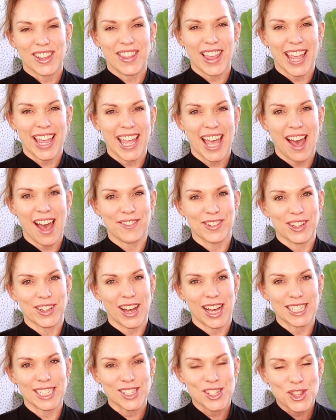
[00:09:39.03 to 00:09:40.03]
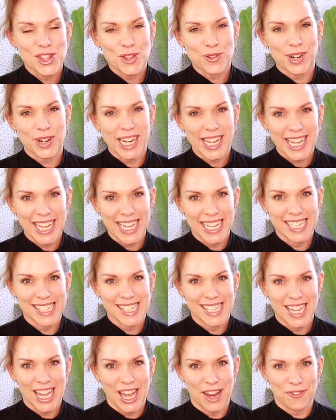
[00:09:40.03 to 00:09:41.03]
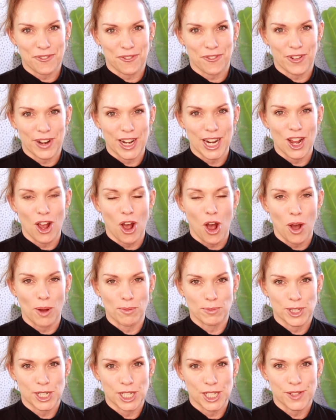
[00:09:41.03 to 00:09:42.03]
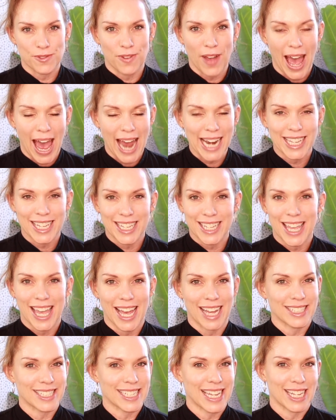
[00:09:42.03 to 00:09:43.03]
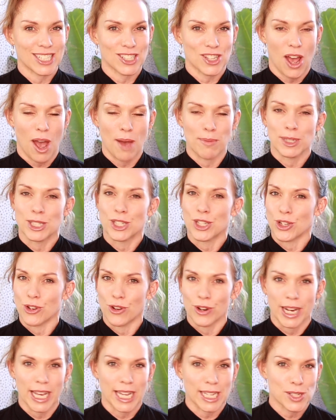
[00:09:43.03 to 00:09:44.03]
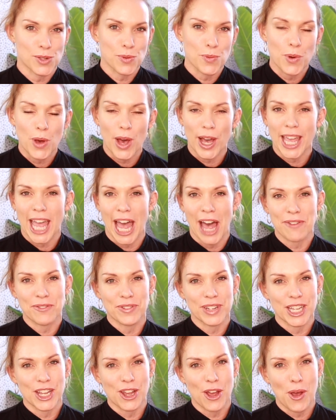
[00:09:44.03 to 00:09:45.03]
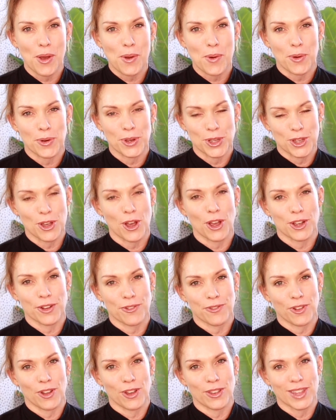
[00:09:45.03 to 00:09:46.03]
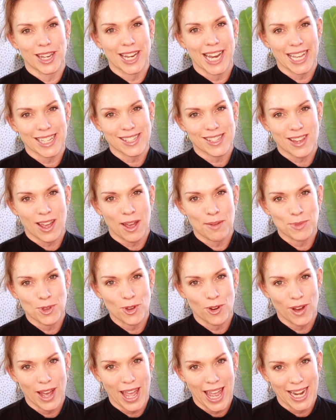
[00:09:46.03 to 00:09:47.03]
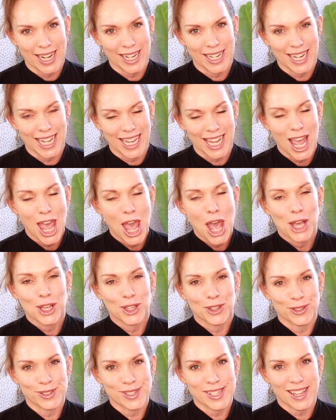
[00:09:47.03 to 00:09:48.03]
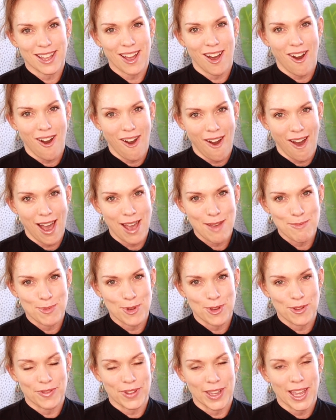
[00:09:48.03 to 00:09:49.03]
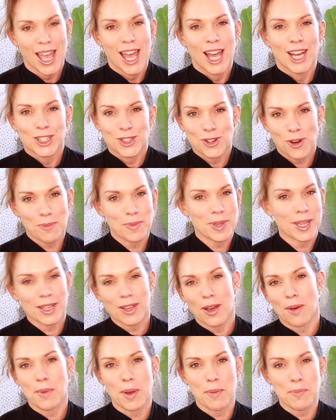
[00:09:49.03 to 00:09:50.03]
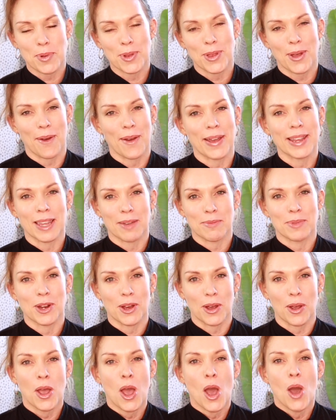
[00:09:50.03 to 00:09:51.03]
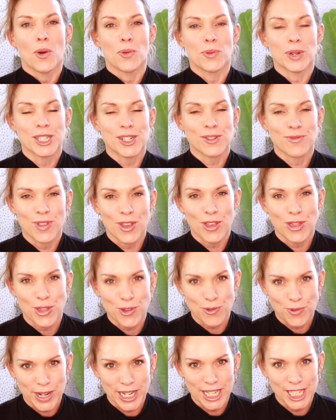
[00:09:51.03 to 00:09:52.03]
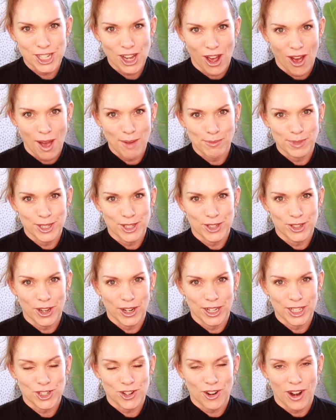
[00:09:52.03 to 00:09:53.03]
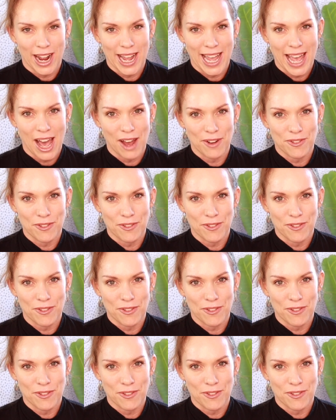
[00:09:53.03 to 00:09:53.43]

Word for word: there you have it, guys. 3 easy and free options for adding a countdown timer to your next workout video or yoga flow the next time you're editing using iMovie. Drop me a comment below and let me know which of the 3 timers you're gonna try out